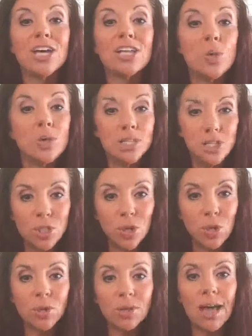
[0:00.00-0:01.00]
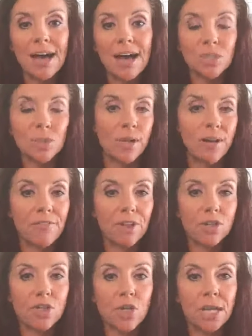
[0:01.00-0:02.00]
so it's utilized whenever
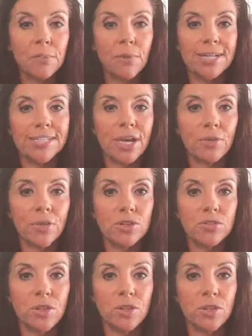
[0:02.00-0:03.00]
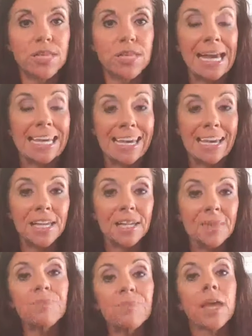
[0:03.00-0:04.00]
you're trying to break down those foods. Again,